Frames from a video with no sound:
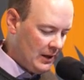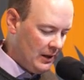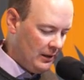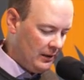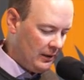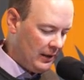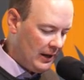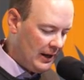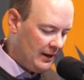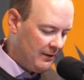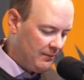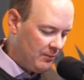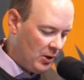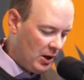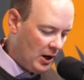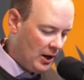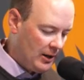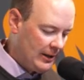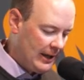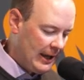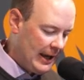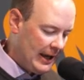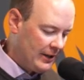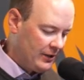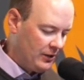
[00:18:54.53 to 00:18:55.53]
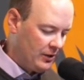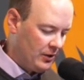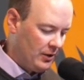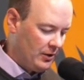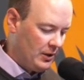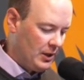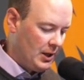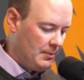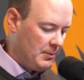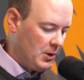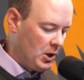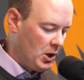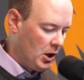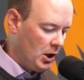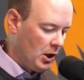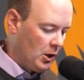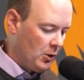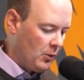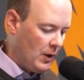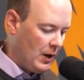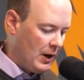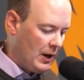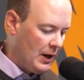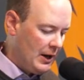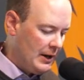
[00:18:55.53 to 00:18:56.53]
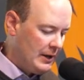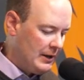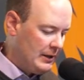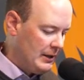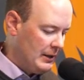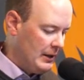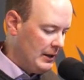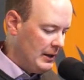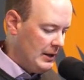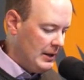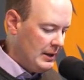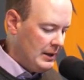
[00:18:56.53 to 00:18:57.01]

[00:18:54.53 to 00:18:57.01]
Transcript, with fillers: a live broadcast on WROI.